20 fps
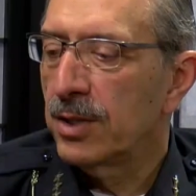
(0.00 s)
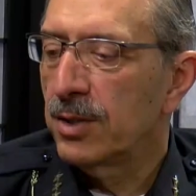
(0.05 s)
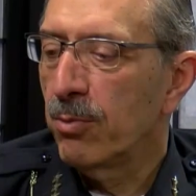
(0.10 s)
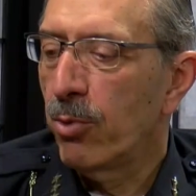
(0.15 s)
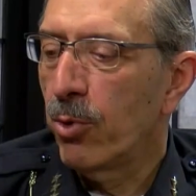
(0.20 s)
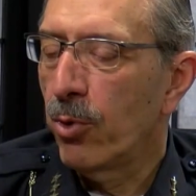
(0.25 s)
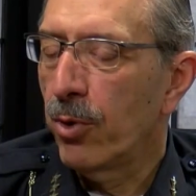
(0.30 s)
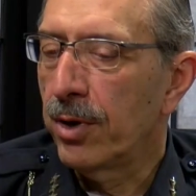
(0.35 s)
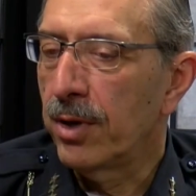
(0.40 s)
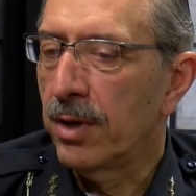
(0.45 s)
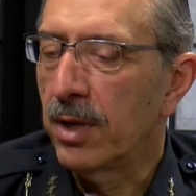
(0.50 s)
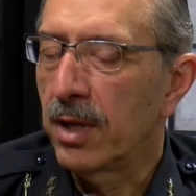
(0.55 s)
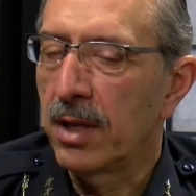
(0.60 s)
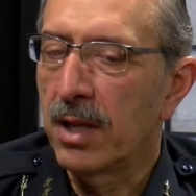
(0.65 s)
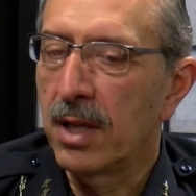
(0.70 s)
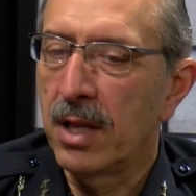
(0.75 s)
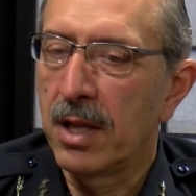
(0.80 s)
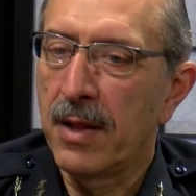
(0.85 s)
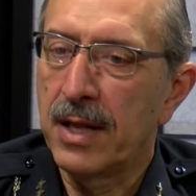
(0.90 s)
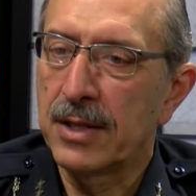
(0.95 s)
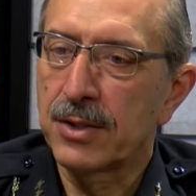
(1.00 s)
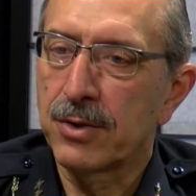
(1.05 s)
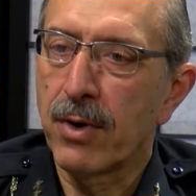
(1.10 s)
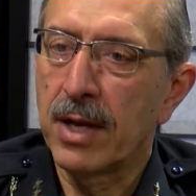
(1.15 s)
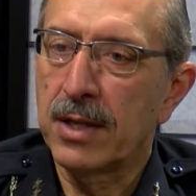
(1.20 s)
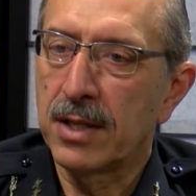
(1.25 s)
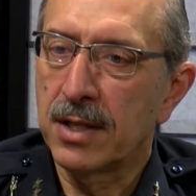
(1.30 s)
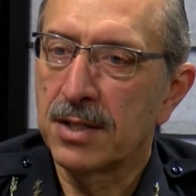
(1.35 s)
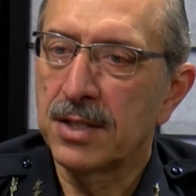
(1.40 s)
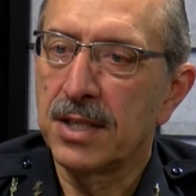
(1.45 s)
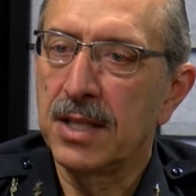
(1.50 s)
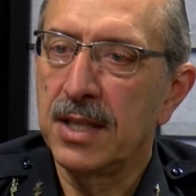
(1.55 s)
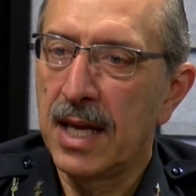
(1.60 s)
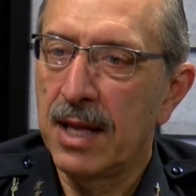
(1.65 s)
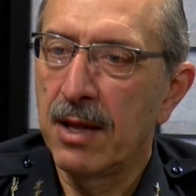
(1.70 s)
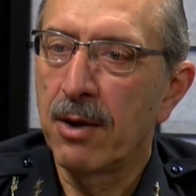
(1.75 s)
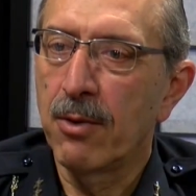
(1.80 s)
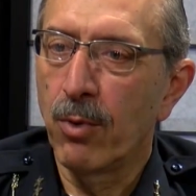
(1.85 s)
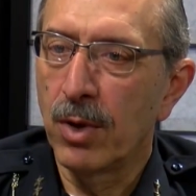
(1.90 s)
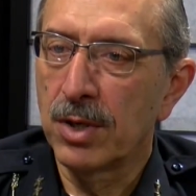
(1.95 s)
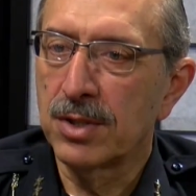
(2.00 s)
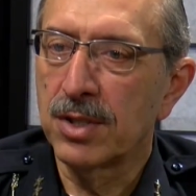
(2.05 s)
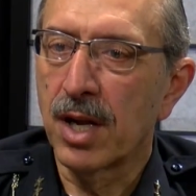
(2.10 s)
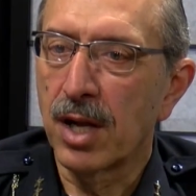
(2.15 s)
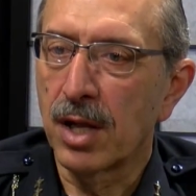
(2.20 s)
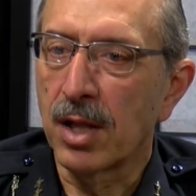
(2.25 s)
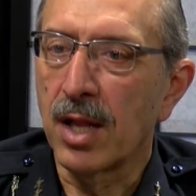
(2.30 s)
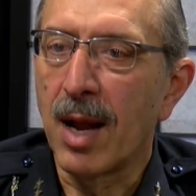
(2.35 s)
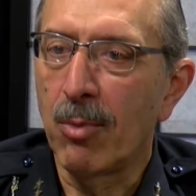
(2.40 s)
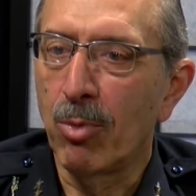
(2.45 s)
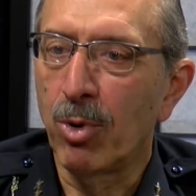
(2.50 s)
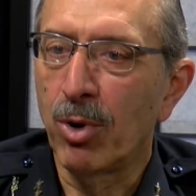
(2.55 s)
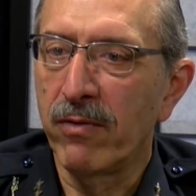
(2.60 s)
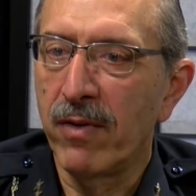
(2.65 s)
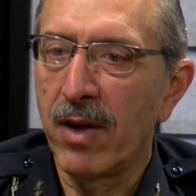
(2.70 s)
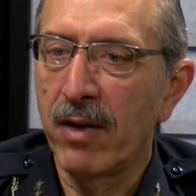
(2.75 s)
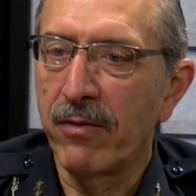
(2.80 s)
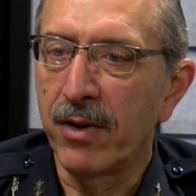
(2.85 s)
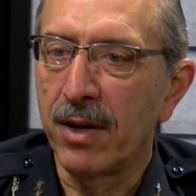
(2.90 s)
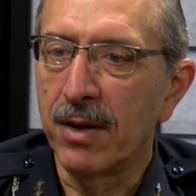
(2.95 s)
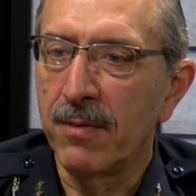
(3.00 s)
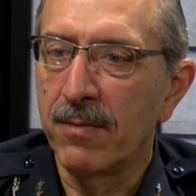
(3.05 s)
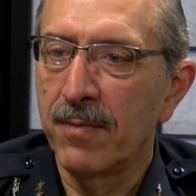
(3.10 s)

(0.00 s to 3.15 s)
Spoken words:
important, and that's great to see that it was a collaborative effort.